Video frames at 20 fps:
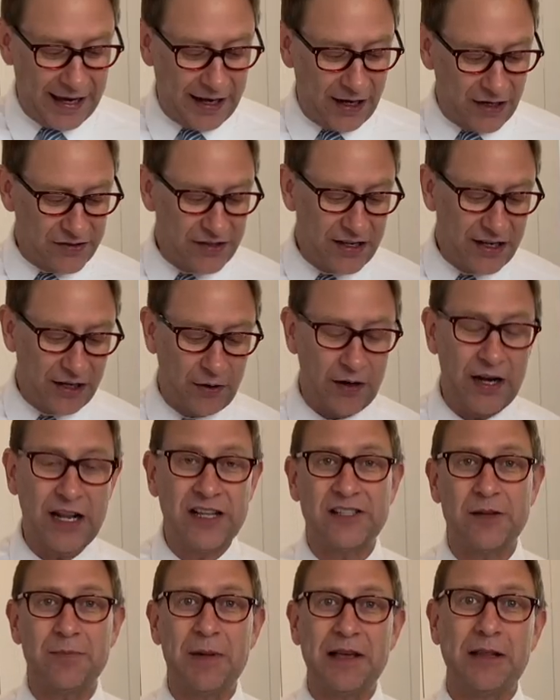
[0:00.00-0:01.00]
Here's the
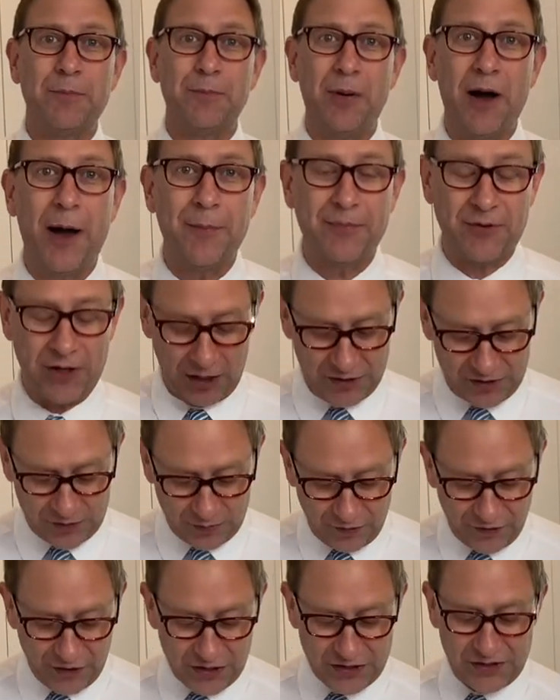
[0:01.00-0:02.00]
ingredients to make the Pop Tarts.
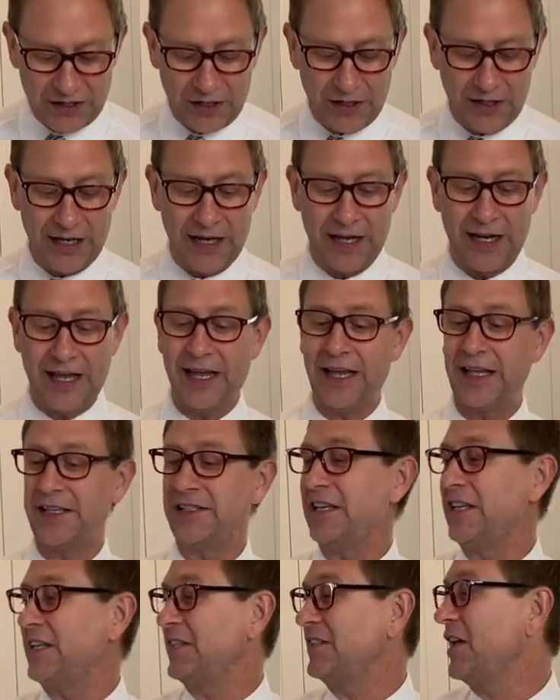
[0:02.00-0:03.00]
The first thing you need is
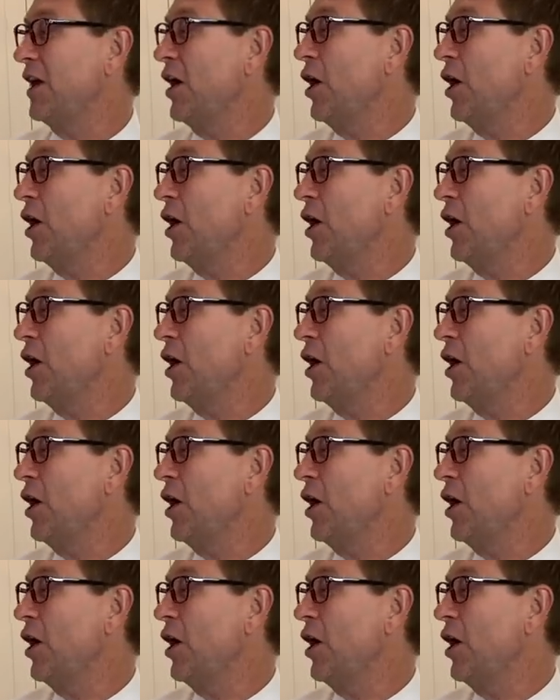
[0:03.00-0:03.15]
these